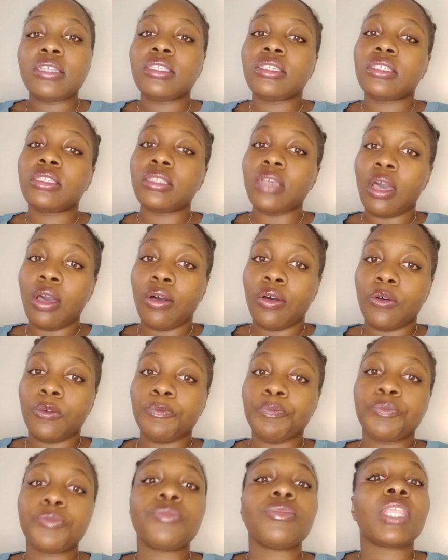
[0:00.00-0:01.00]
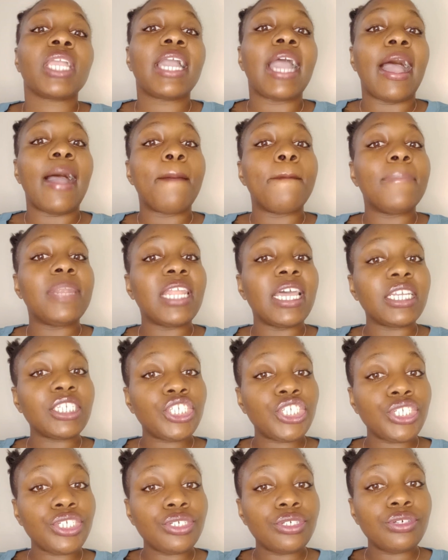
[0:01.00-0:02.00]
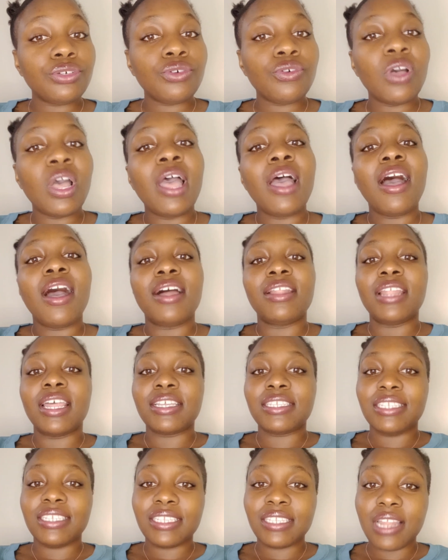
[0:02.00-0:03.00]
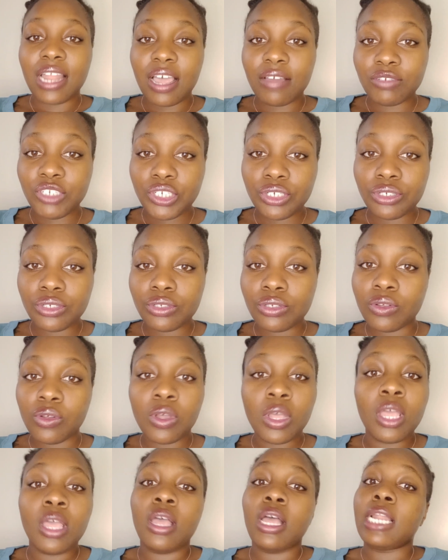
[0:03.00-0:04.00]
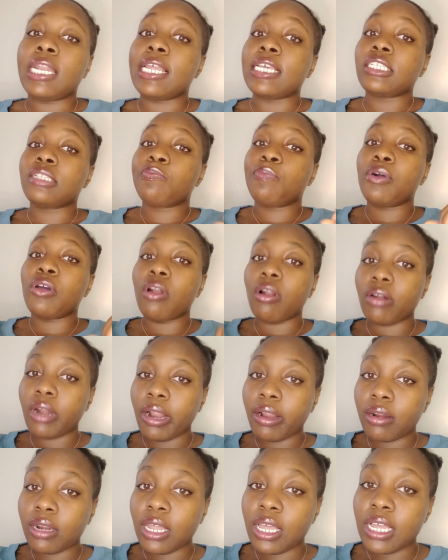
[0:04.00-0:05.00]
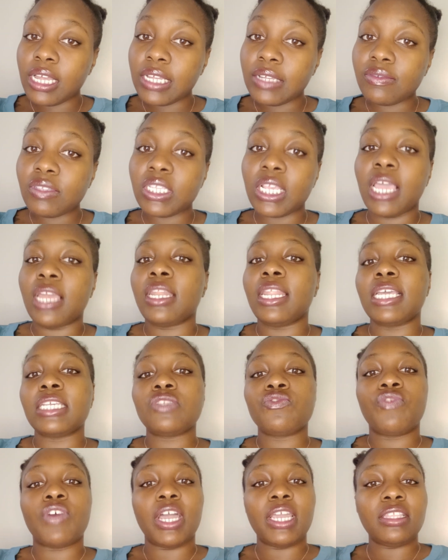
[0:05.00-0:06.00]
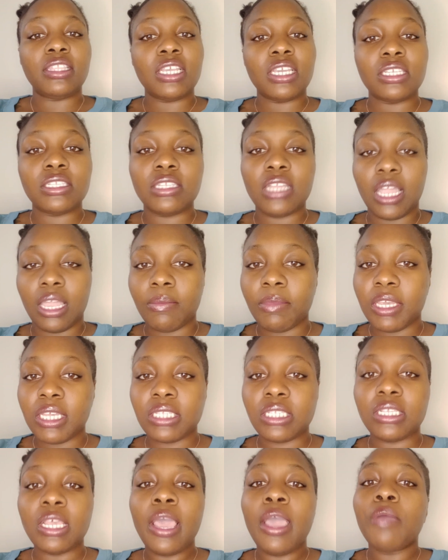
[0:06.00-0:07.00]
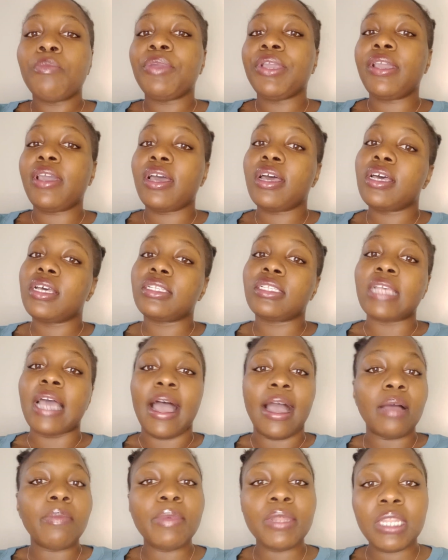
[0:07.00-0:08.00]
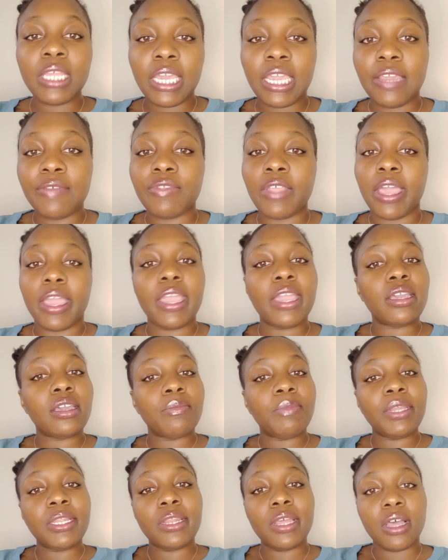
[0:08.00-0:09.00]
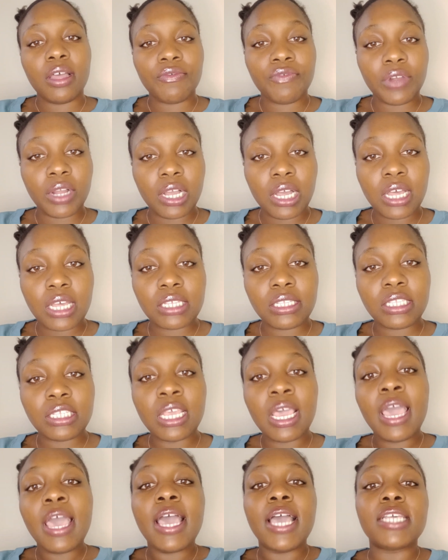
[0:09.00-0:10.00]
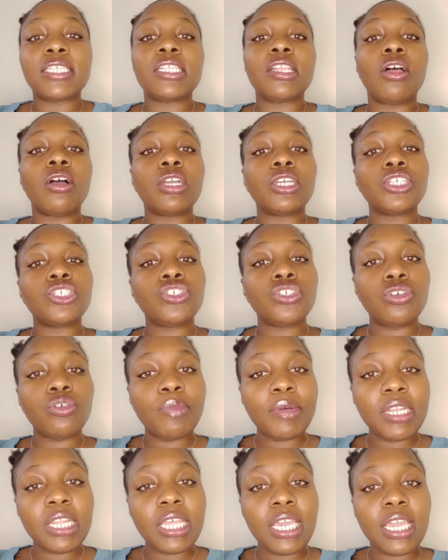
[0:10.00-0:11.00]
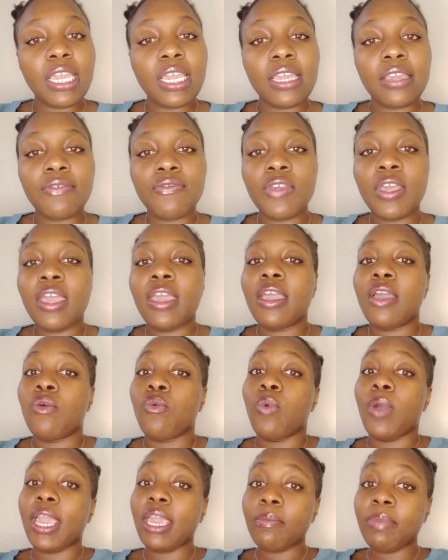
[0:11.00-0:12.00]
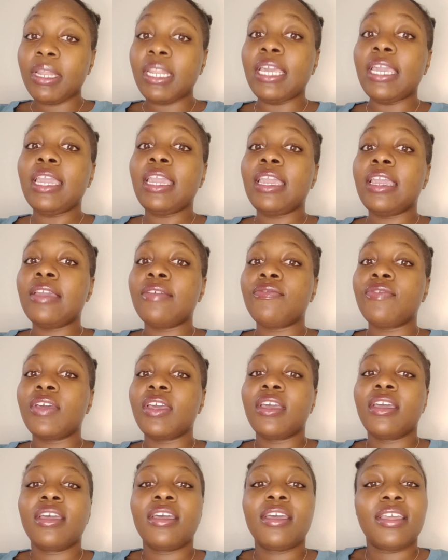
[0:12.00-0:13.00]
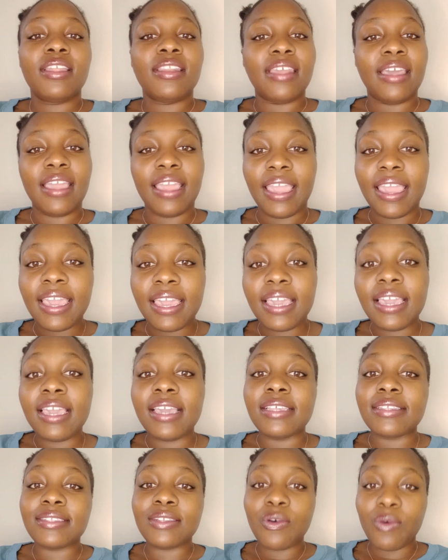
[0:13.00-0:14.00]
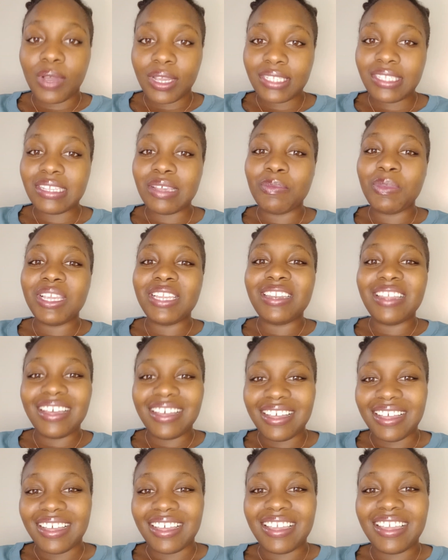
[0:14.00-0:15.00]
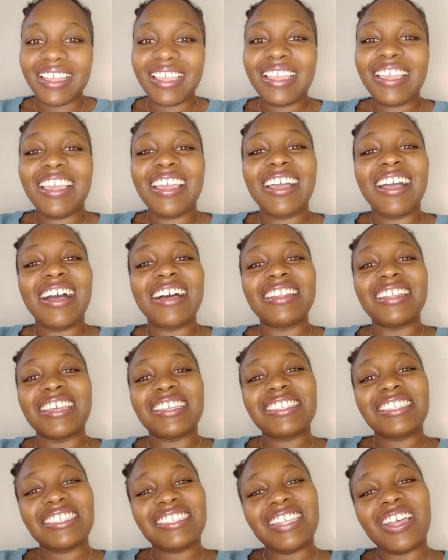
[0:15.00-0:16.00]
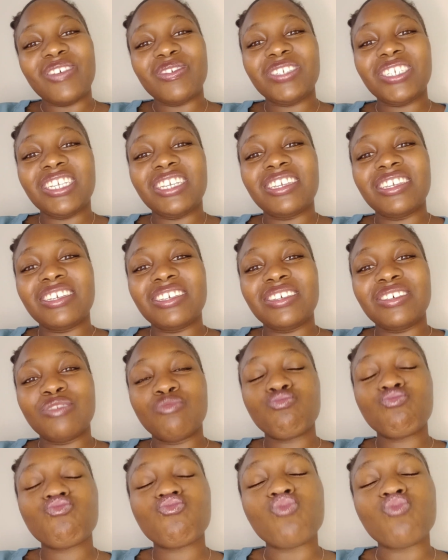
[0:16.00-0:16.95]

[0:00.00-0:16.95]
So God bless you. Alexis loves you. Let's put on our gloves and let's fight these demons. because I believe that it can be done for us. As long as you believe, we believe, then it is going to be done. Alexis loves you.